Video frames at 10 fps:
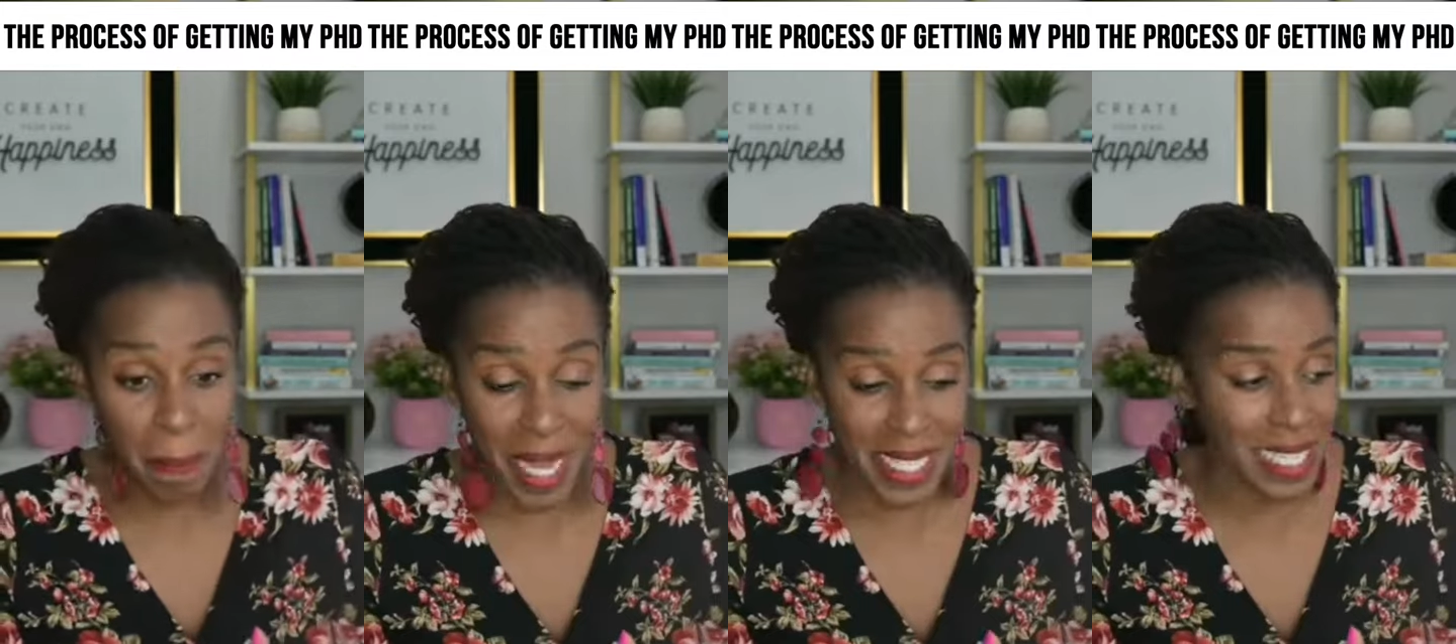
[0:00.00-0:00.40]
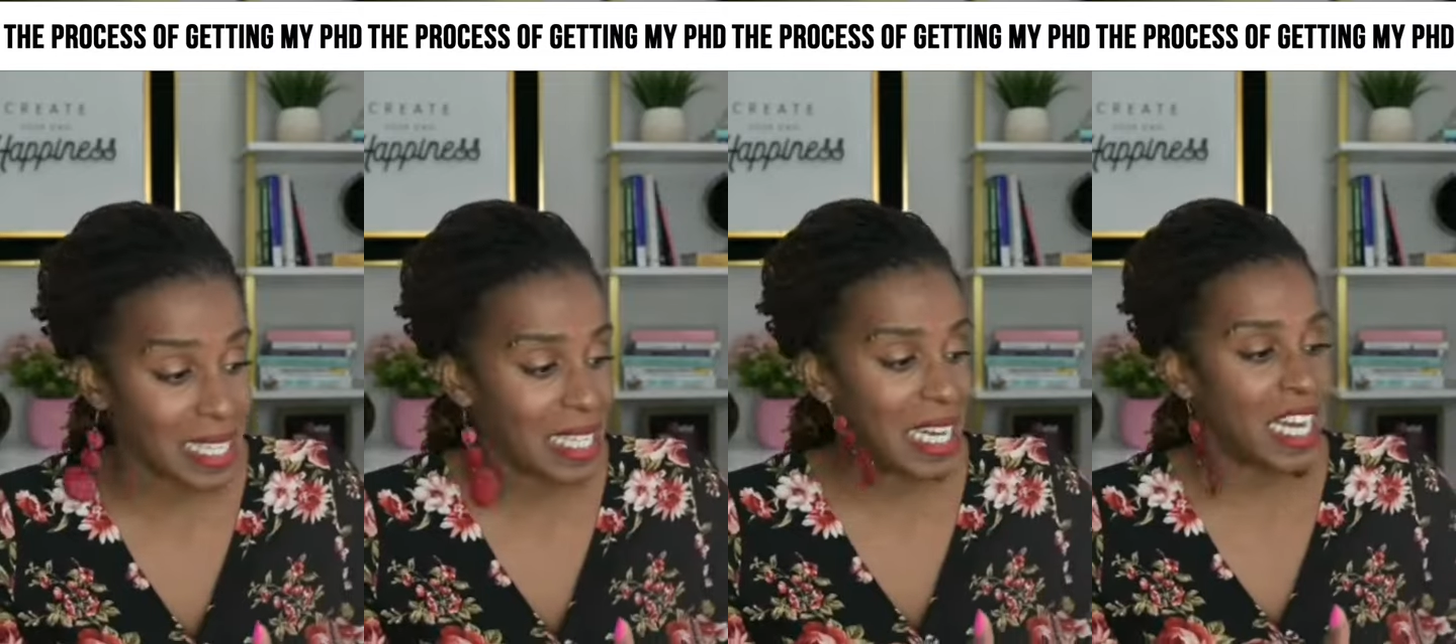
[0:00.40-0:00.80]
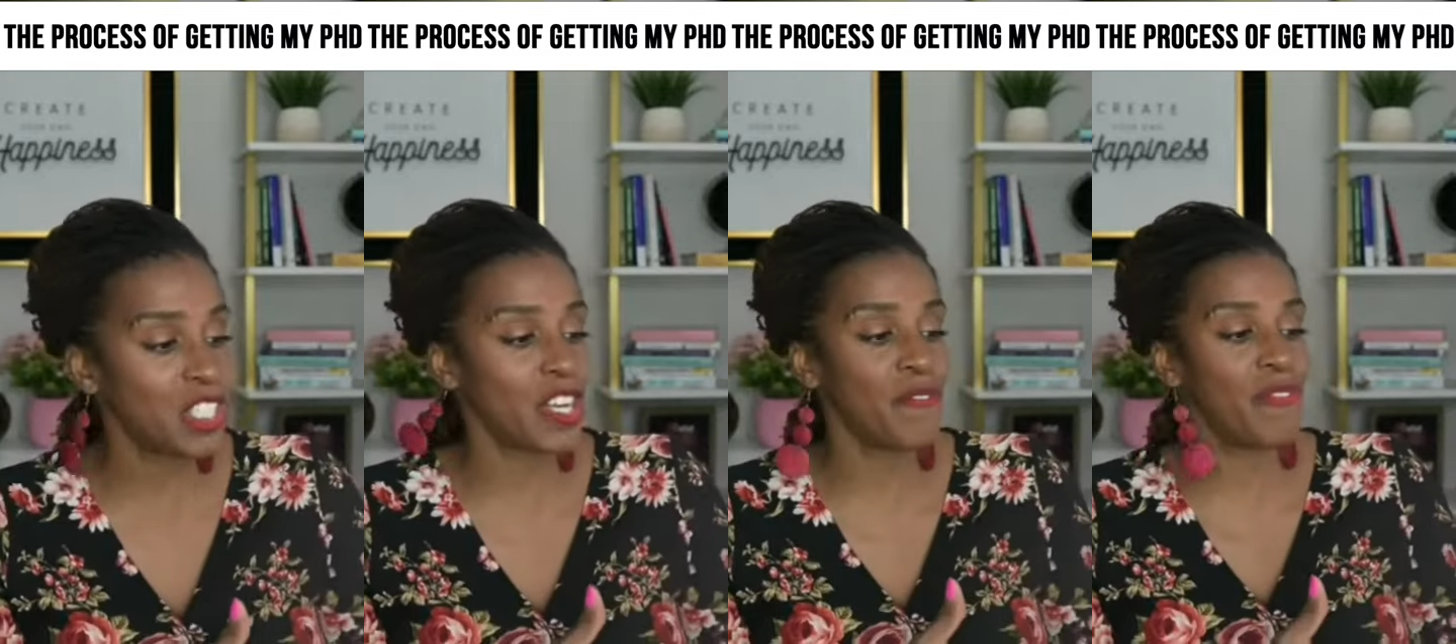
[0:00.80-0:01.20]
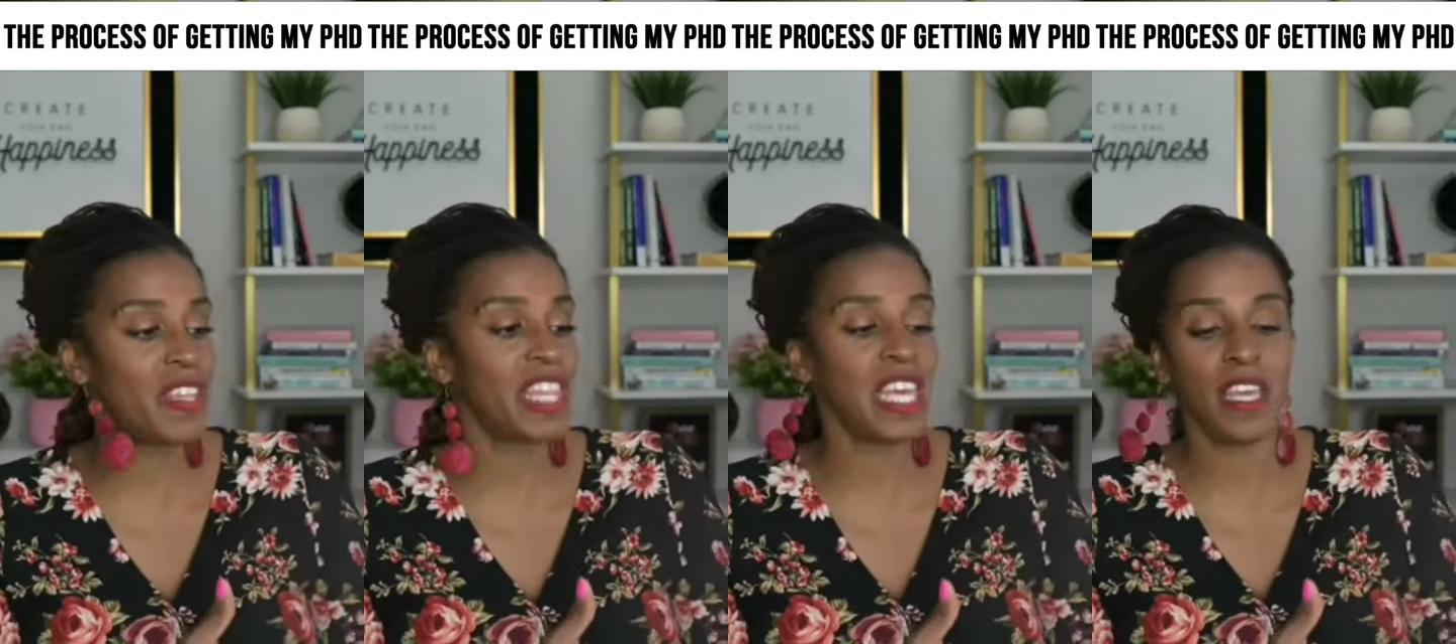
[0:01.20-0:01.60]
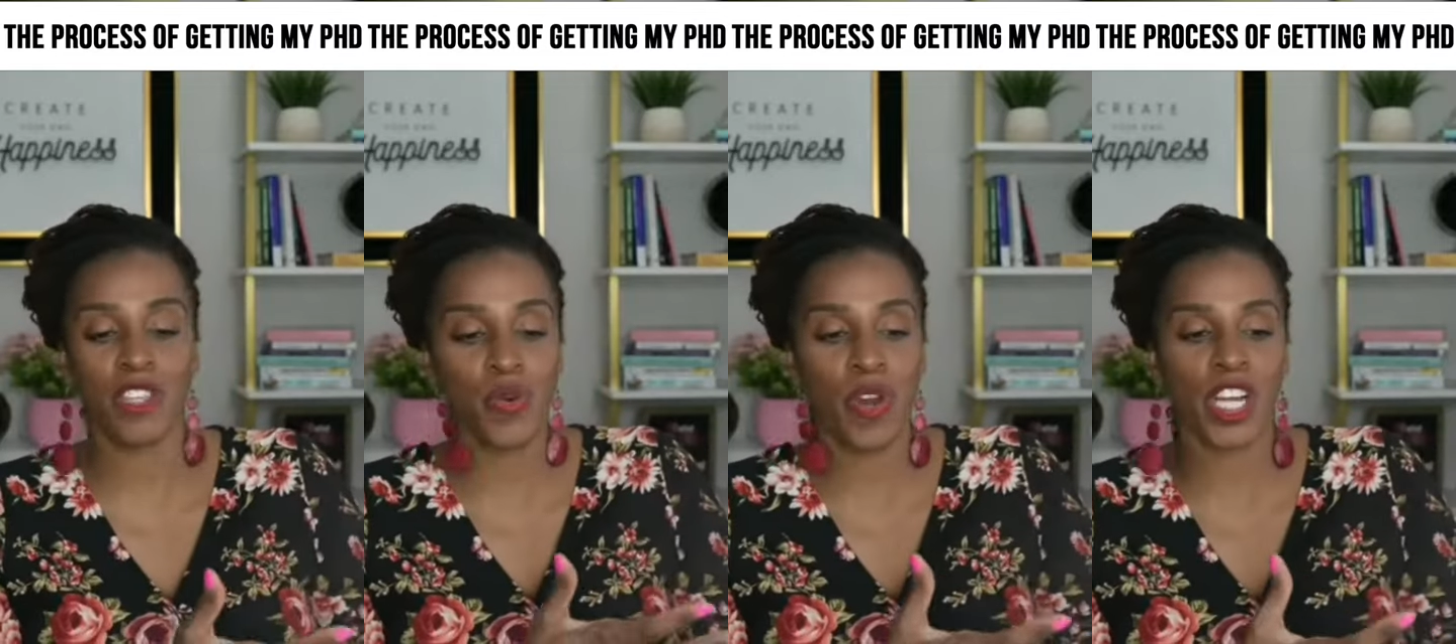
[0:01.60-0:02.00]
basically 150,
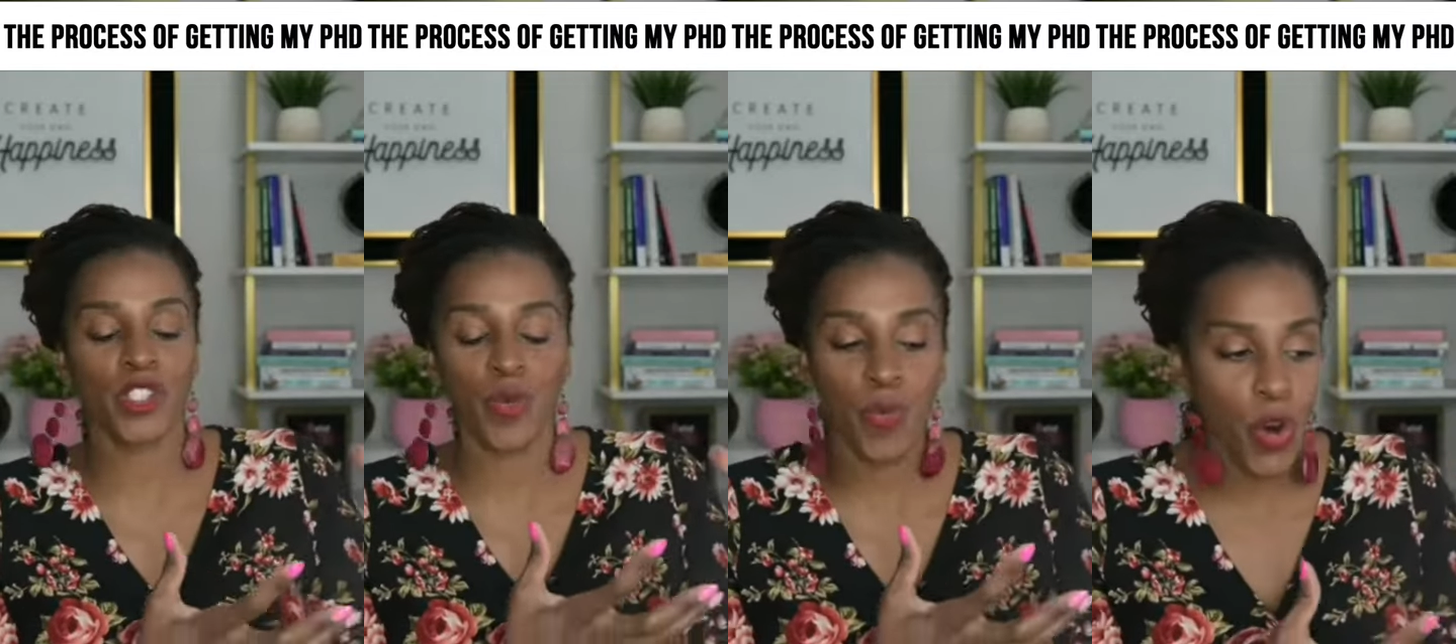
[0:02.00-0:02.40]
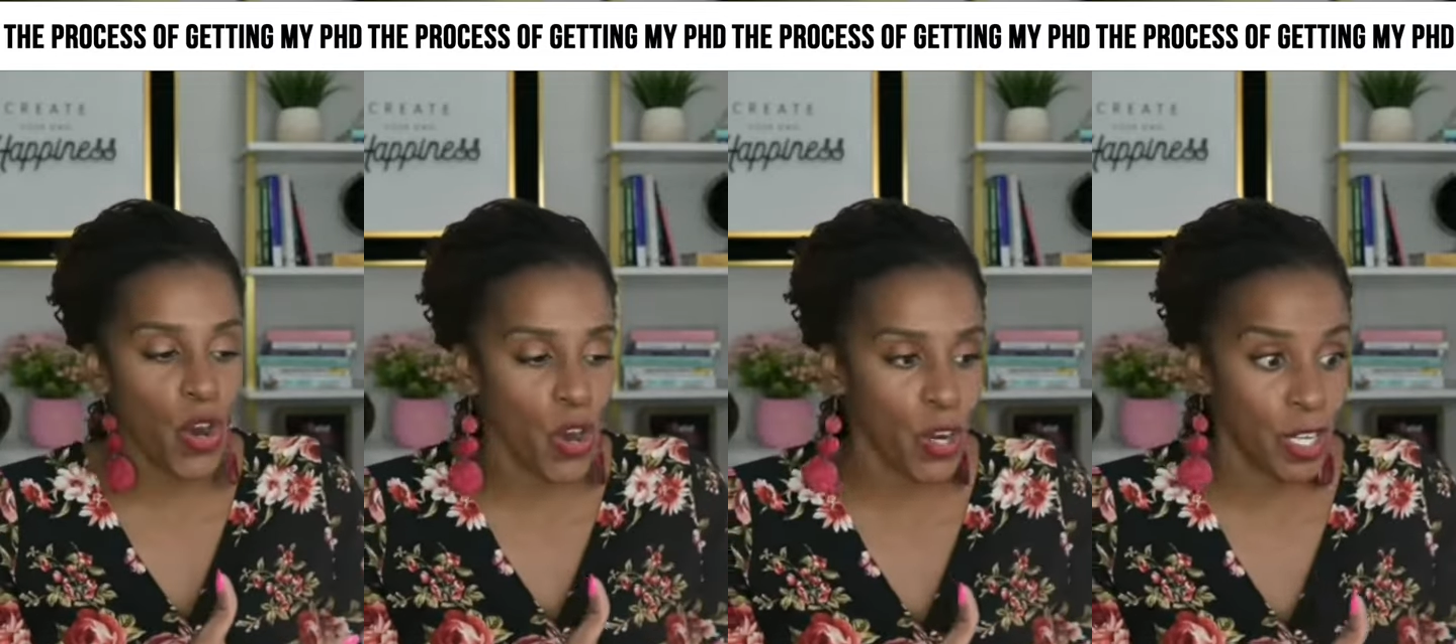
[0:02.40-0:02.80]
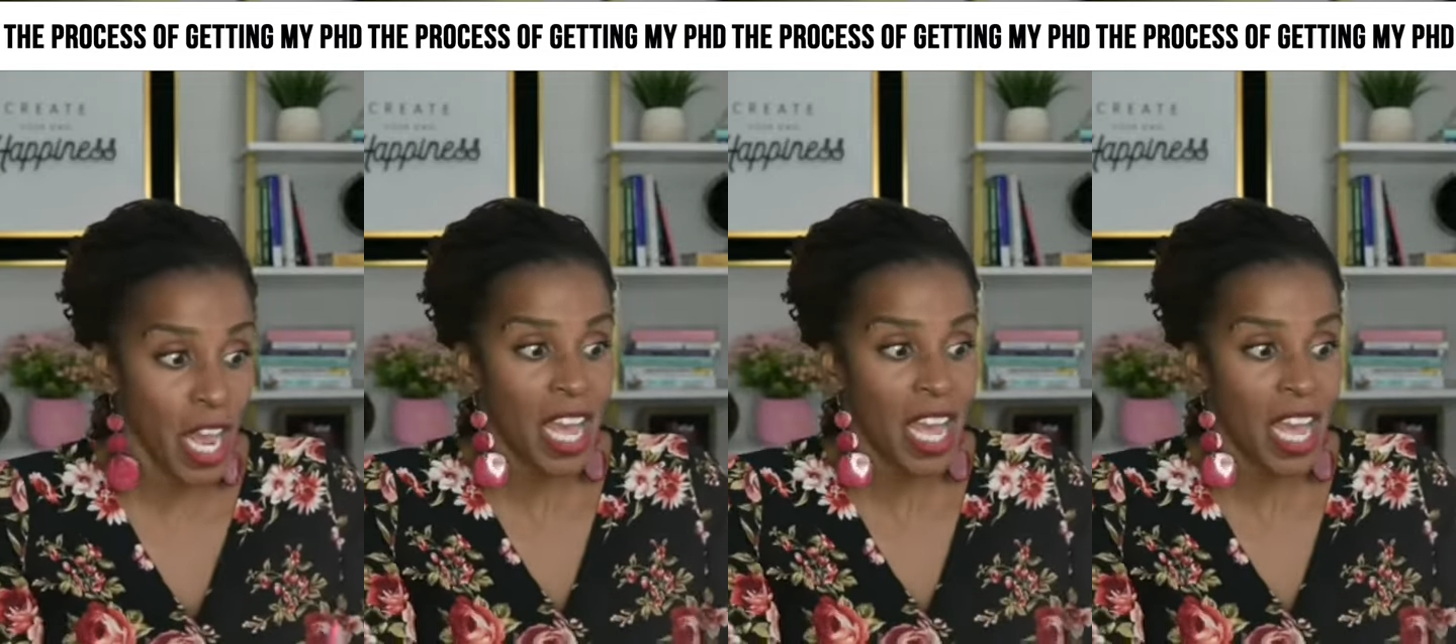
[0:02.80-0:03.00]
200 word